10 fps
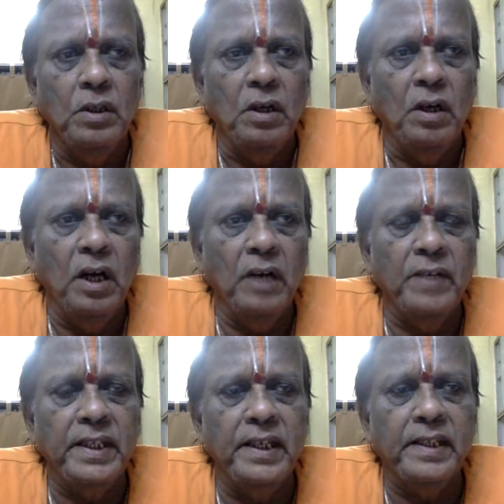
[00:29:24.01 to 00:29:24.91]
or
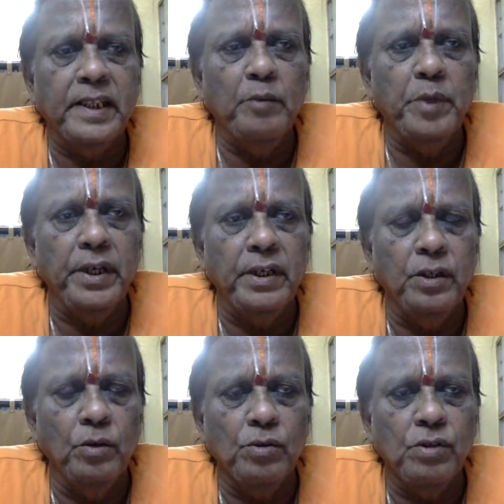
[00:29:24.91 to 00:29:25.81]
whether it can be
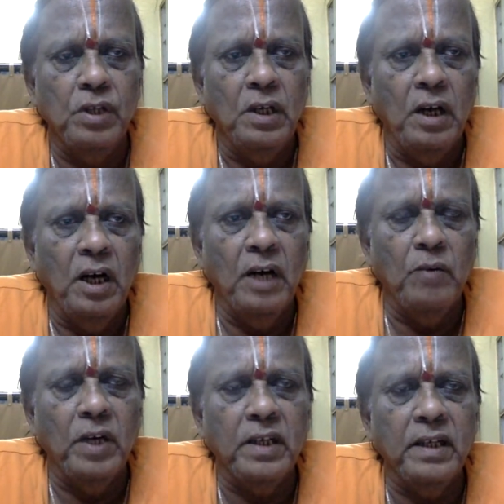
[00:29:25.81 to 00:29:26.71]
reduced, or
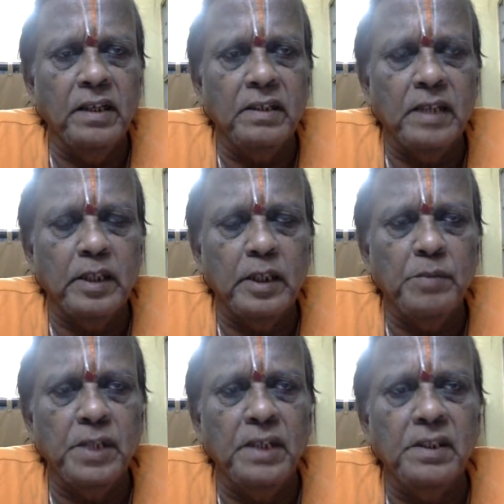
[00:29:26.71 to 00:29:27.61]
what are the
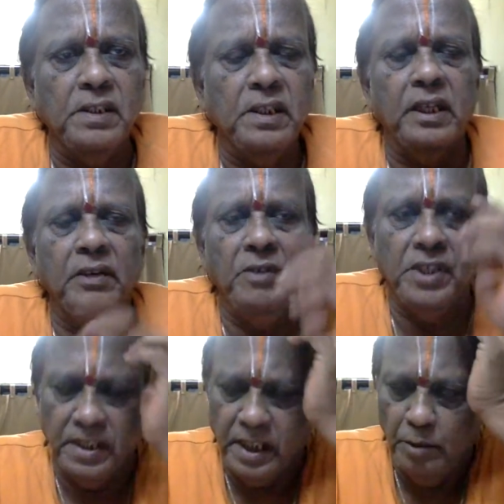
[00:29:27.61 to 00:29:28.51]
circumstances under
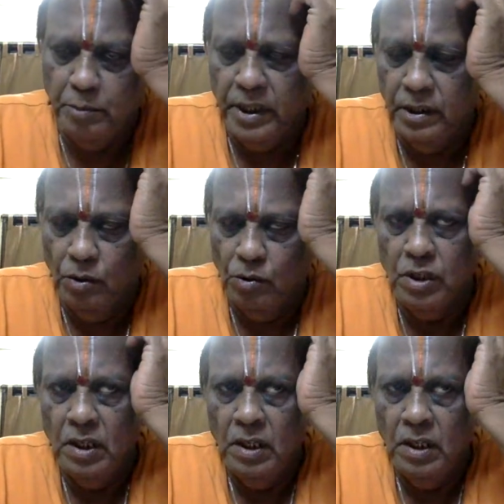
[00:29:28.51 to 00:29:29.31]
which it can be reduced,